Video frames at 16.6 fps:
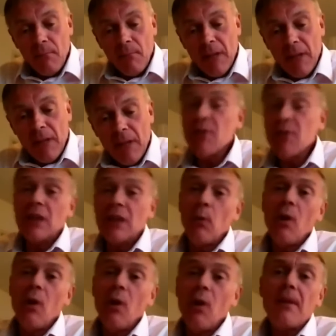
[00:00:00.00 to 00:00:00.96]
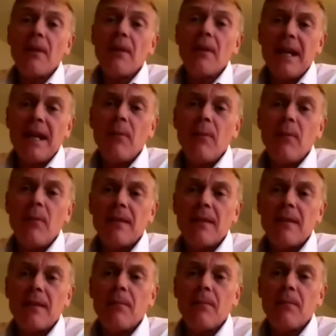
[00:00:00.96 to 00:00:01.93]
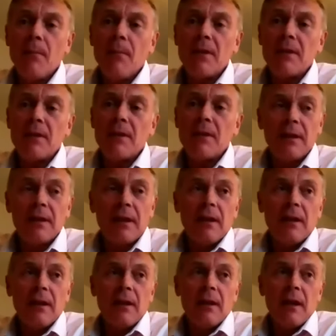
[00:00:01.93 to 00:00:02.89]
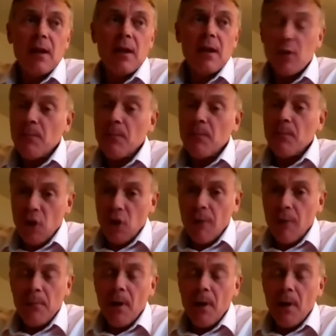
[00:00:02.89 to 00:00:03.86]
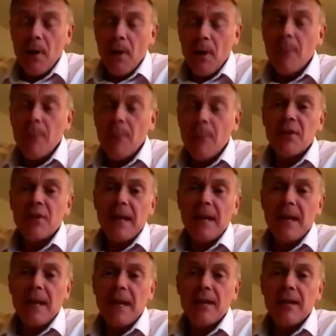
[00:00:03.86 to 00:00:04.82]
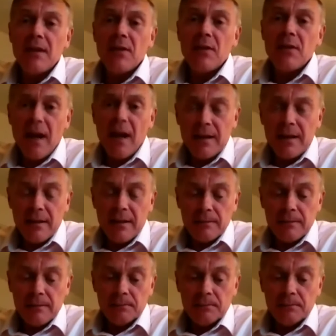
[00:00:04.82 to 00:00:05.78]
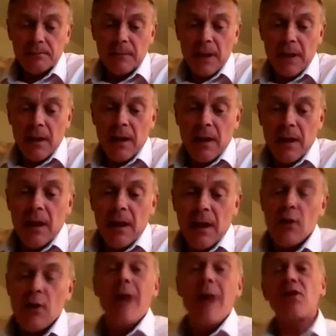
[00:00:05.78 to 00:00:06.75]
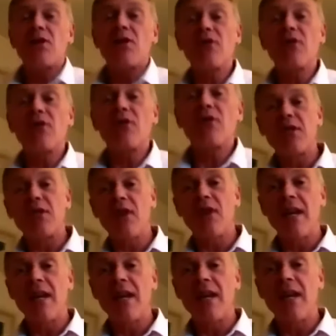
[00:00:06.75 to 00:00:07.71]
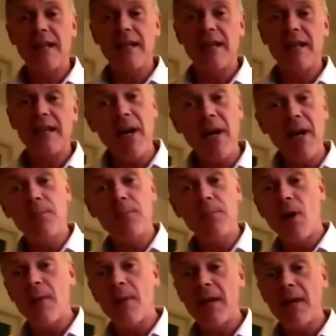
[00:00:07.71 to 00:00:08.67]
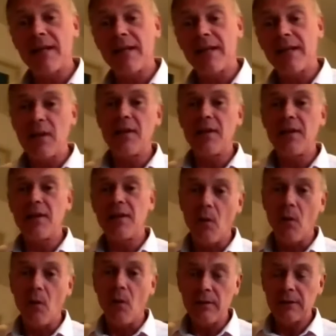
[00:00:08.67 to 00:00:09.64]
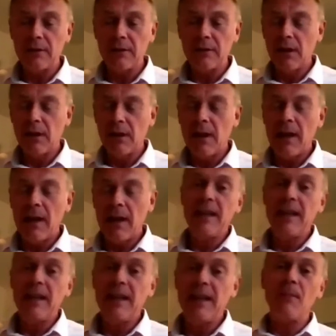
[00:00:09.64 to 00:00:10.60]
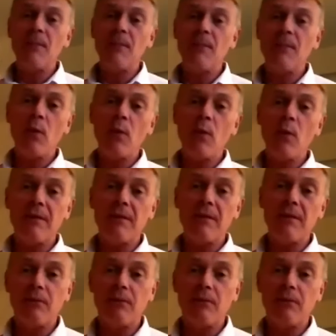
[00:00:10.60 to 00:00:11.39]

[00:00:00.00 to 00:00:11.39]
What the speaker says: He worked for the P-Way department. And it was Bob's job to maintain the tracks. So I was driving the train this day and I passed Bob and I sounded the horn and he gave me a wave